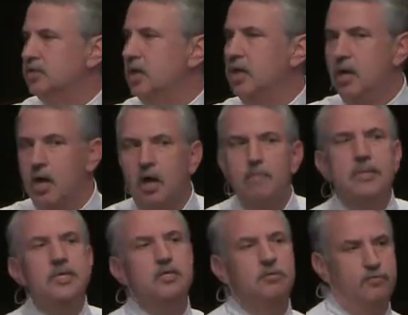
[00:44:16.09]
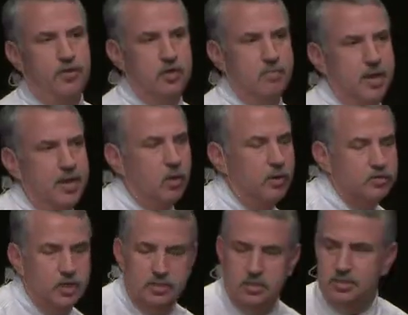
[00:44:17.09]
An Armenian friend of mine always
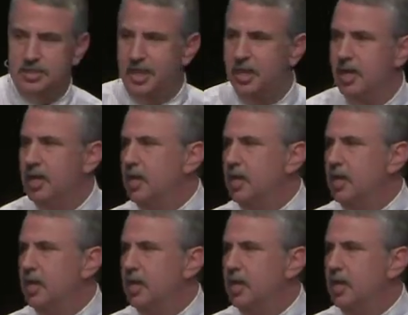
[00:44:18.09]
likes to say,